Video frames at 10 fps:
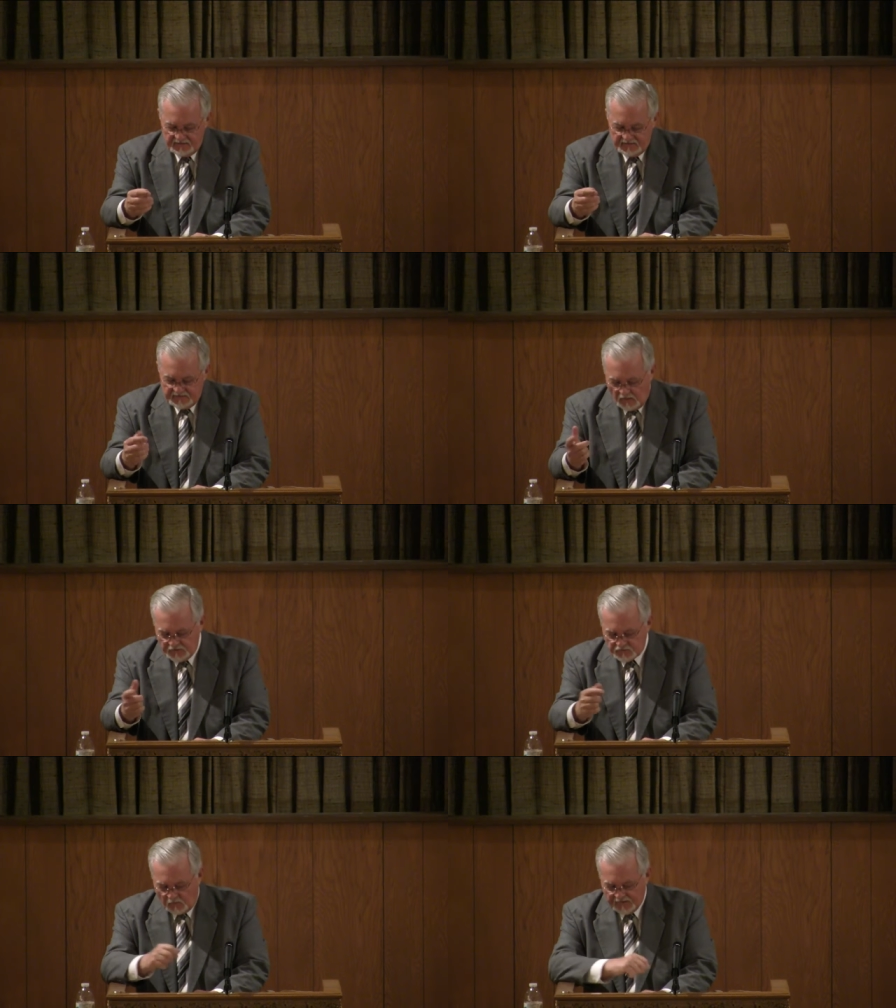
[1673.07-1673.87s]

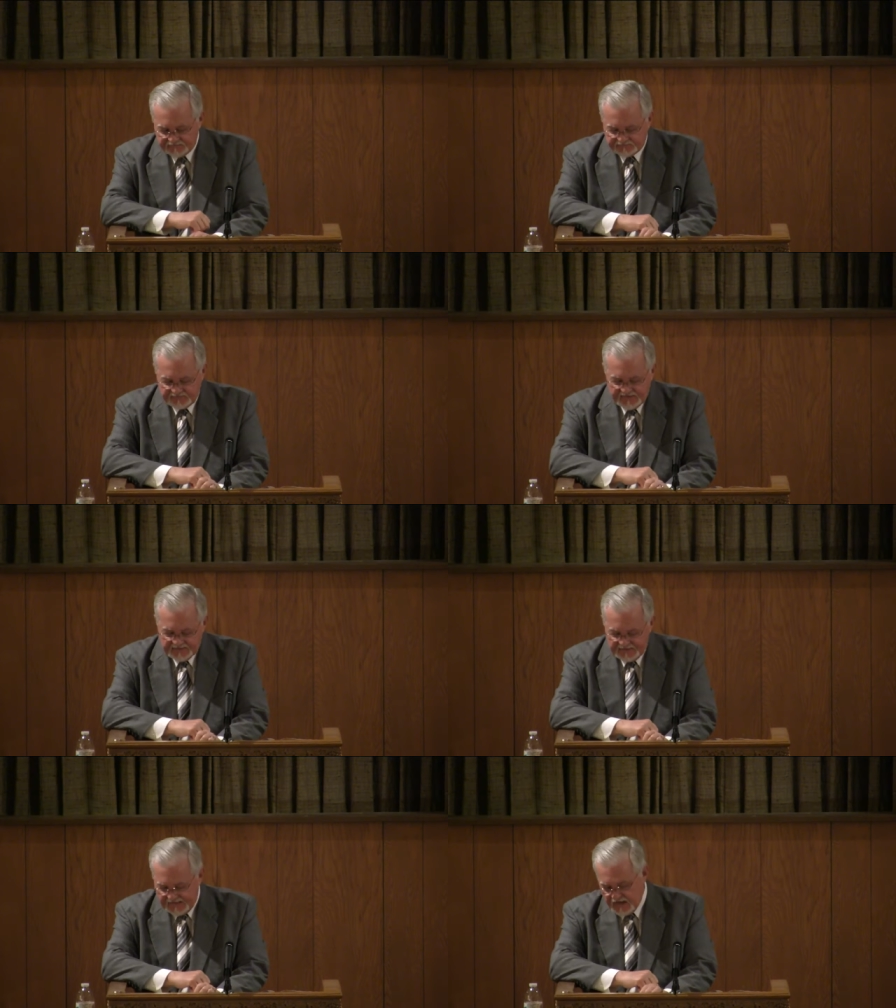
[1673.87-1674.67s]
Notice what is said
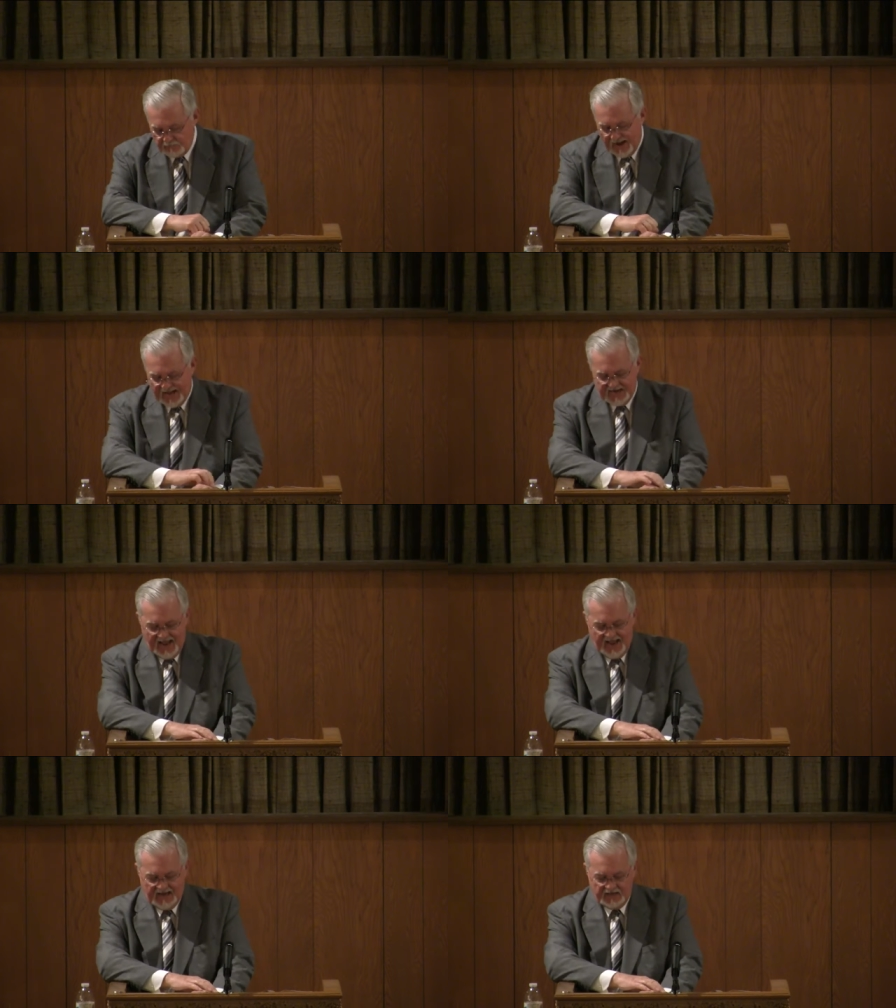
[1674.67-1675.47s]
in Nehemiah
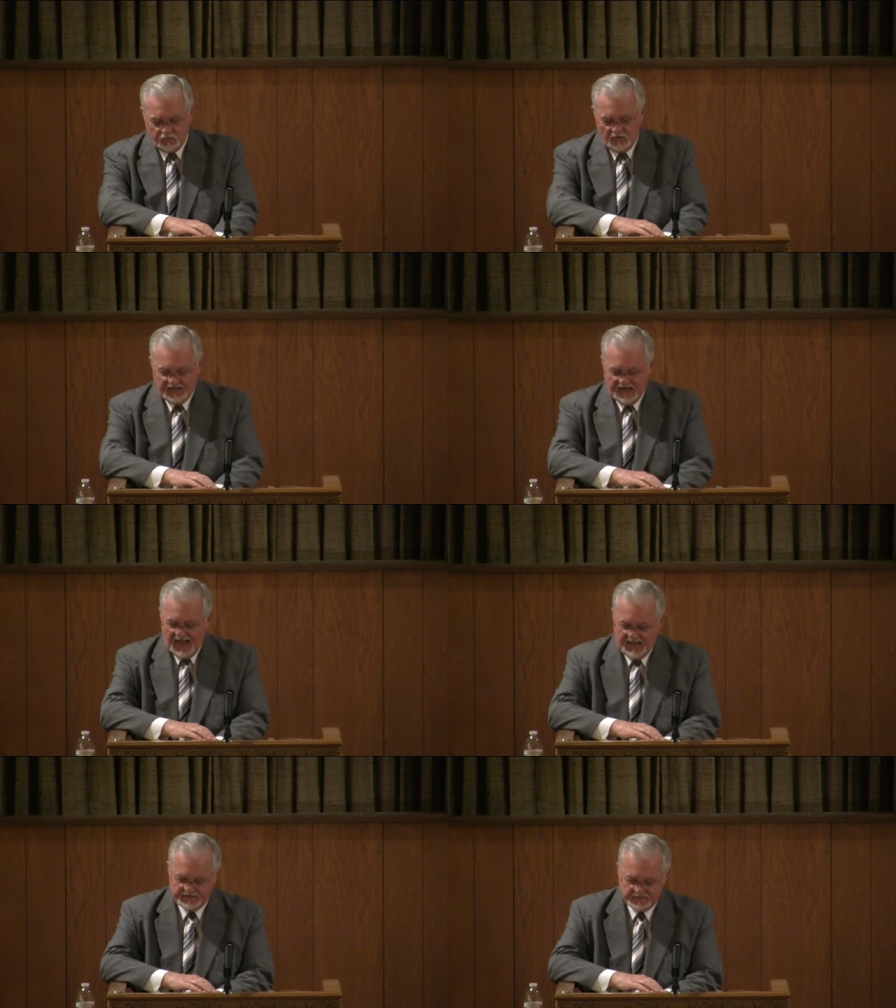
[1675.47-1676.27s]

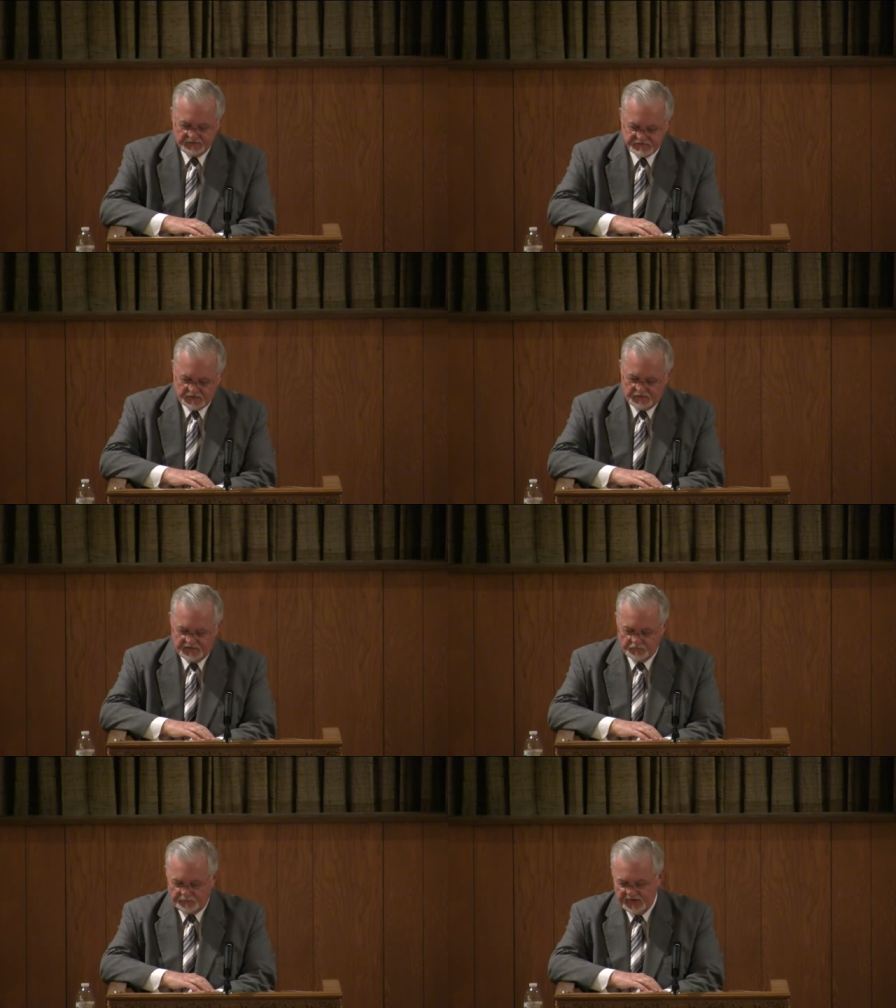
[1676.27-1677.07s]
9:29
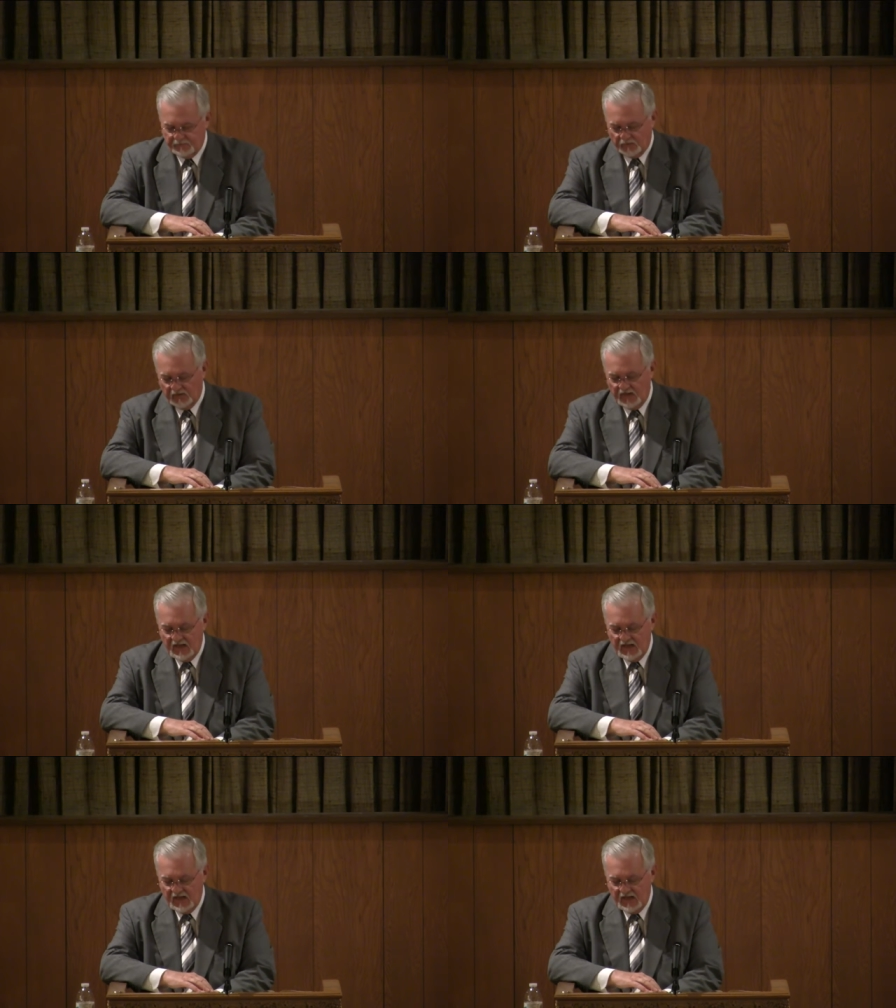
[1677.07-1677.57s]
concerning the people,